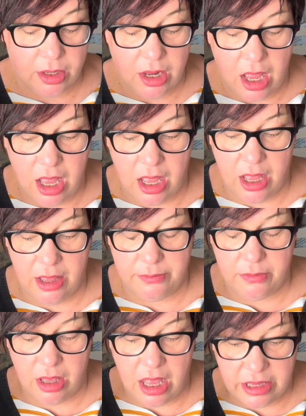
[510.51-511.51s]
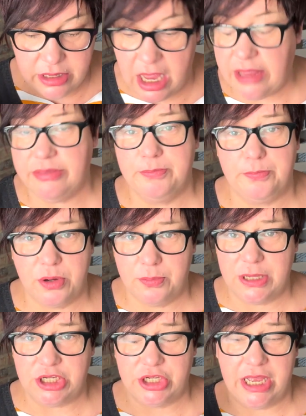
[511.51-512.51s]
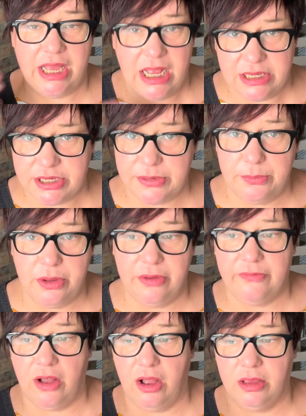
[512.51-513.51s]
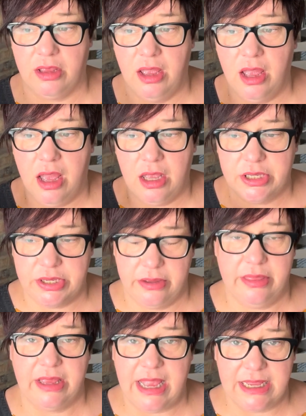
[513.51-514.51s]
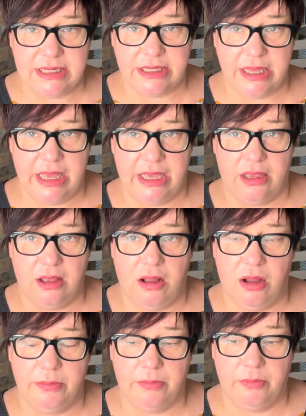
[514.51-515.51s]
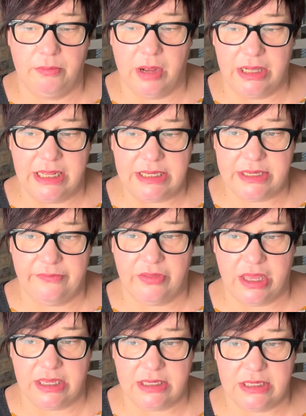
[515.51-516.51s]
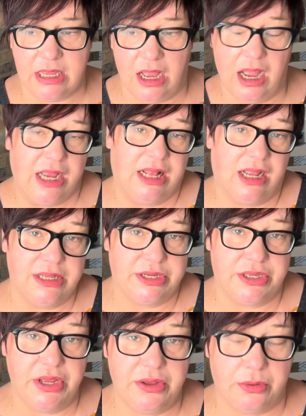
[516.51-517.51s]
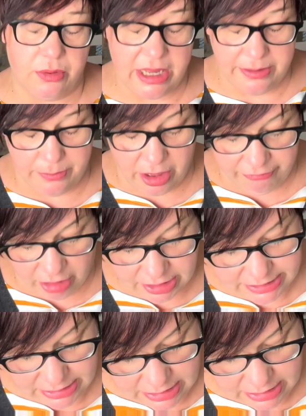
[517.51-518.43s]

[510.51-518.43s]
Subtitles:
and publish it, and to move on to the next thing on my list of things I like to do in my writing